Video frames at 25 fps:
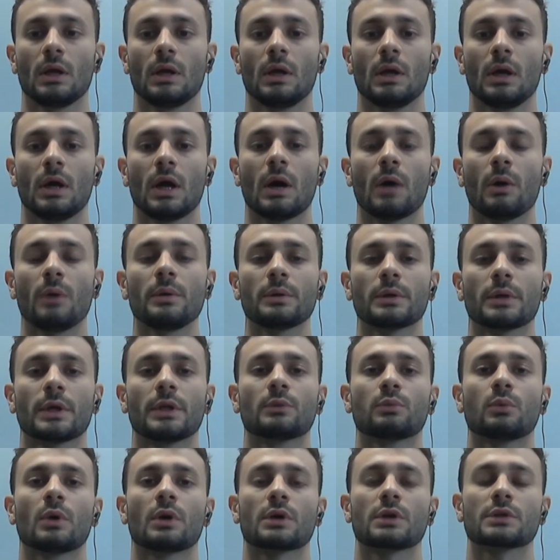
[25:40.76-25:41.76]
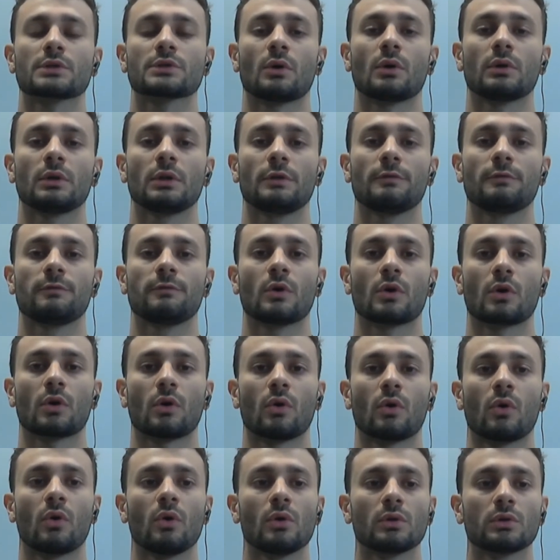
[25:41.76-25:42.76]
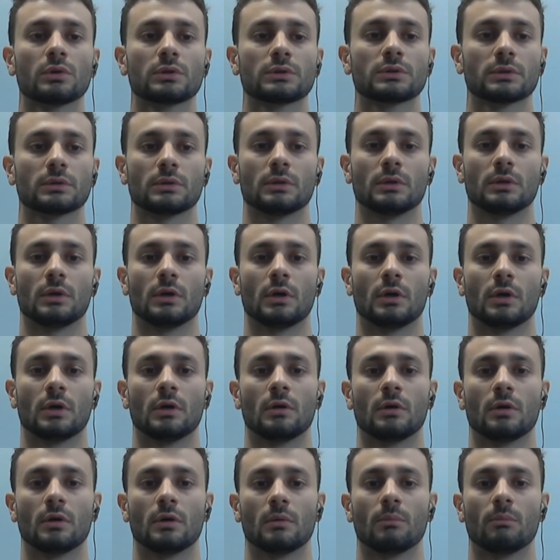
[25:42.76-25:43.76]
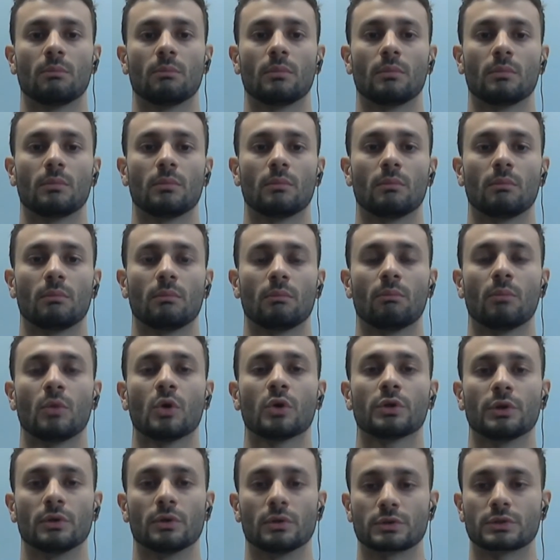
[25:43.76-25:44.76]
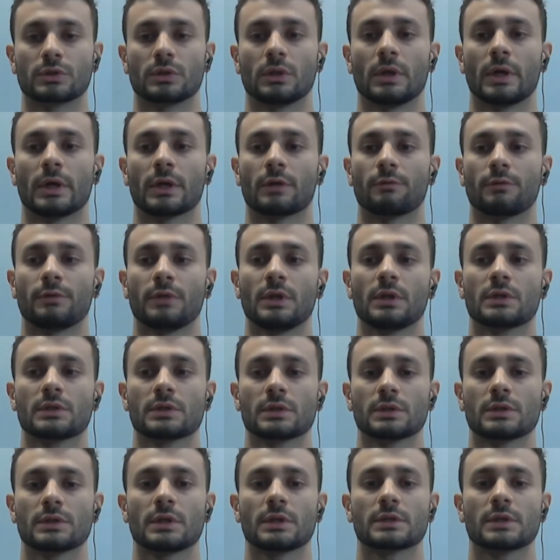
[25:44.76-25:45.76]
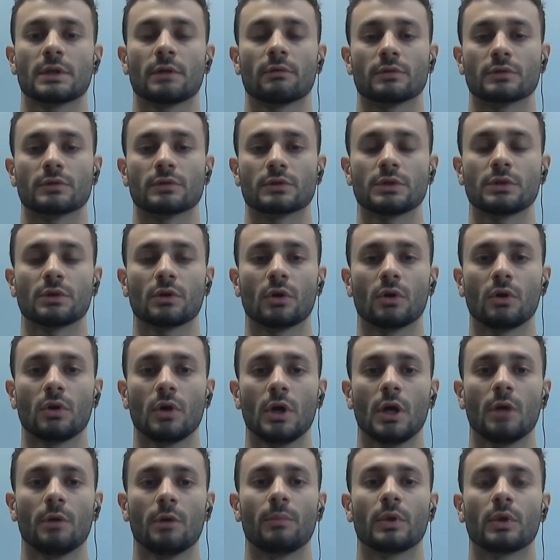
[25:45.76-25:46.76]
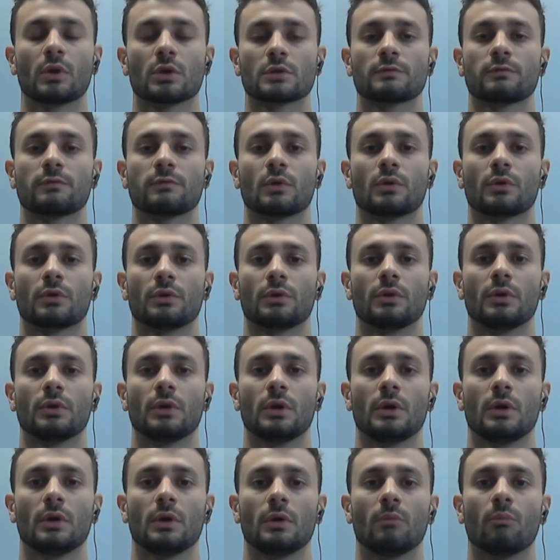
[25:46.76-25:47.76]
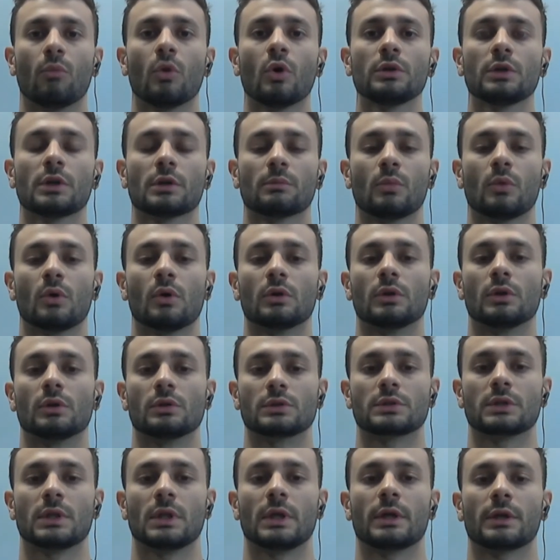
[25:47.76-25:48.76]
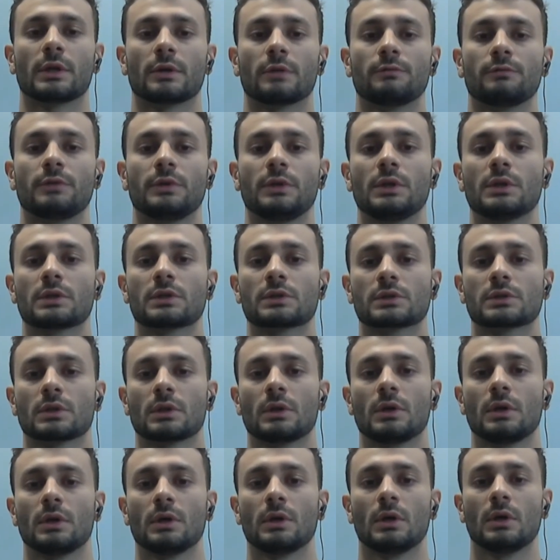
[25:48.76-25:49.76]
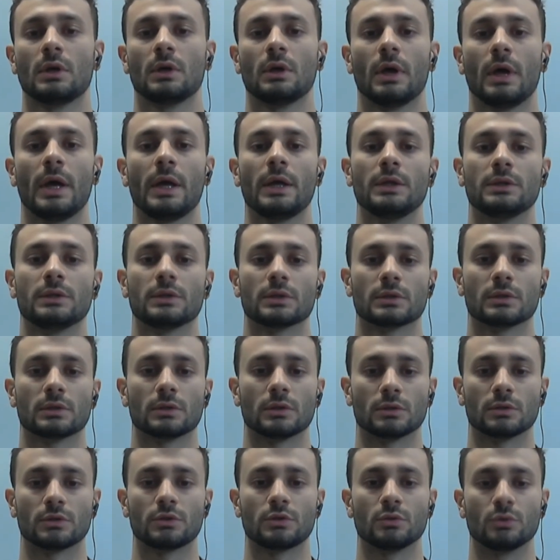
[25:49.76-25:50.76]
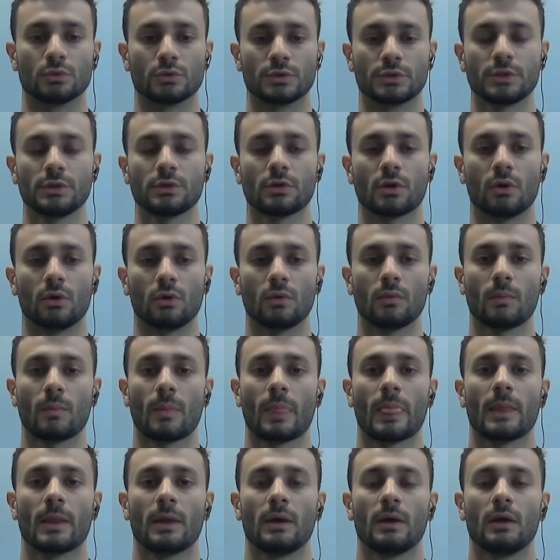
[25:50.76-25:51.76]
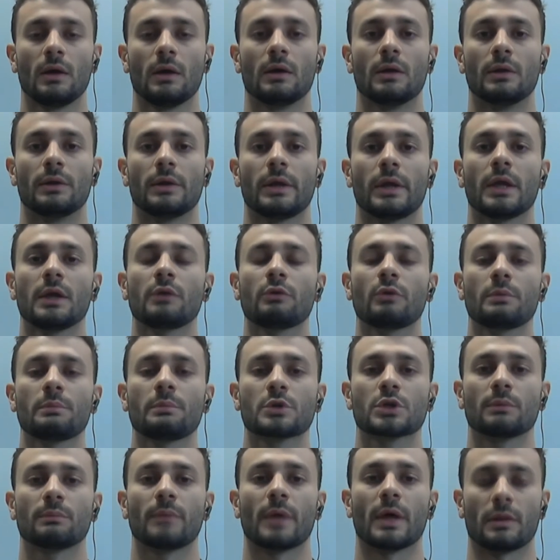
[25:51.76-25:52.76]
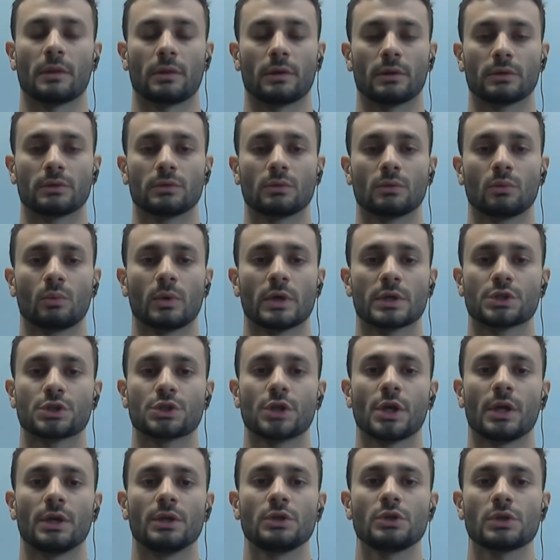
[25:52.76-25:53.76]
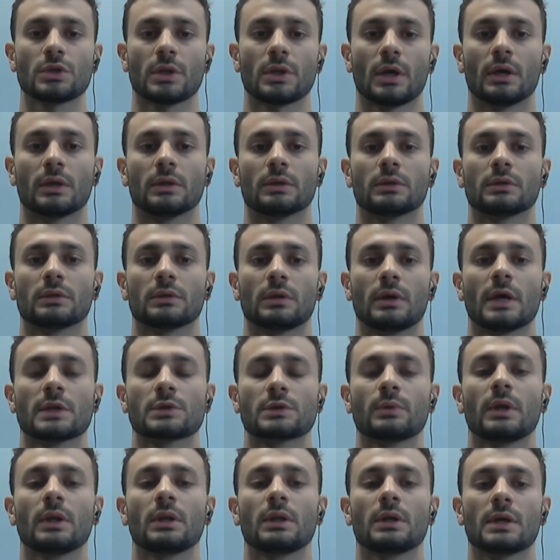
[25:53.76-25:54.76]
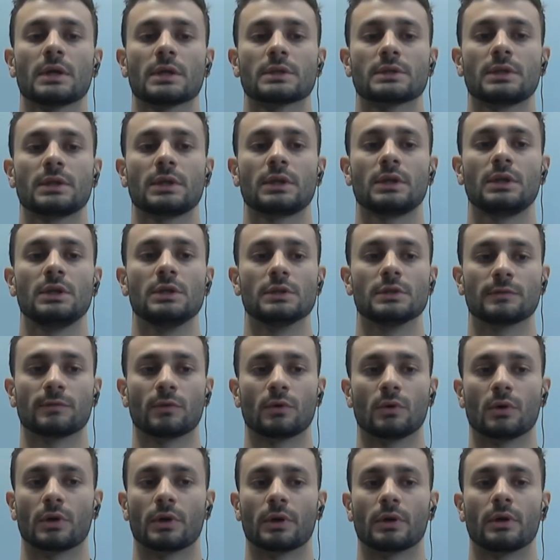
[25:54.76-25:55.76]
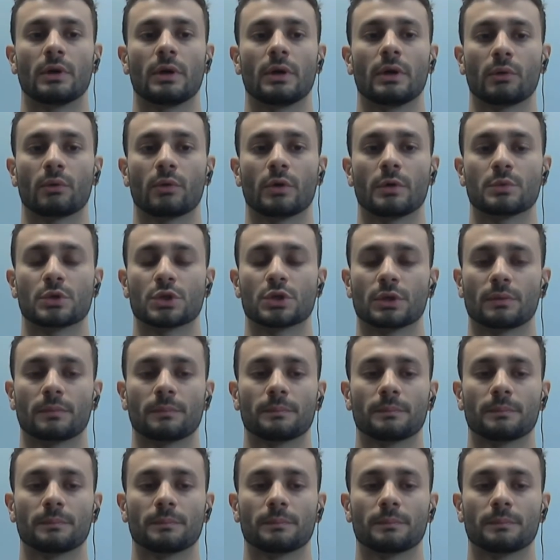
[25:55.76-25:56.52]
However, it works only for old modules like VX670, because for modern models like VX820, the encryption method was changed, and as well as the keys for encryption.